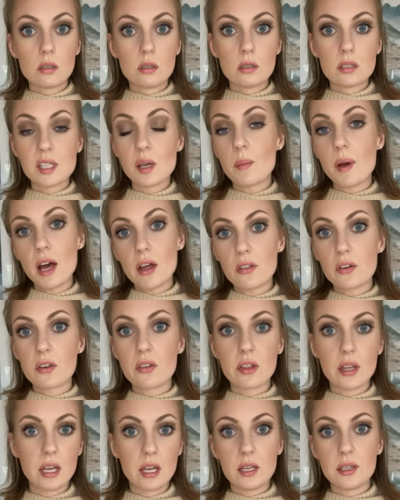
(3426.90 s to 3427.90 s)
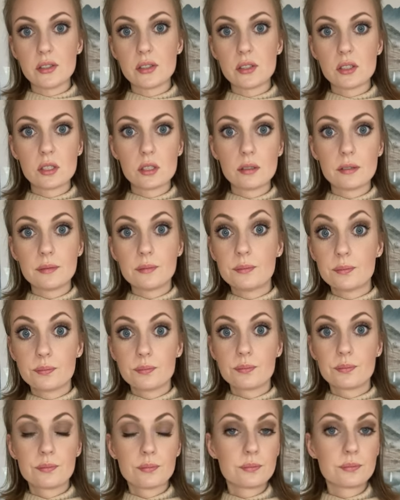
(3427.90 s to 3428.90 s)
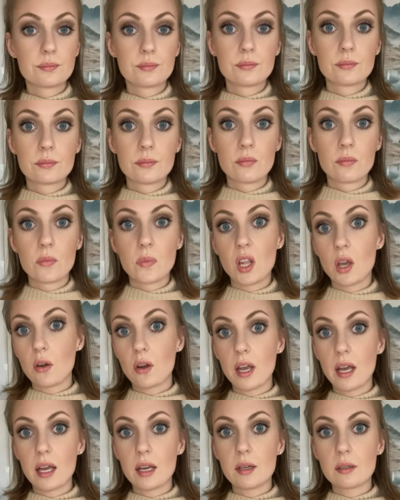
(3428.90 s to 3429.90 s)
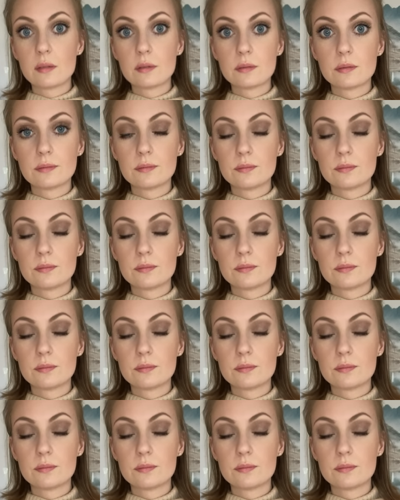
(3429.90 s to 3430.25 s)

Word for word: some other things. Okay?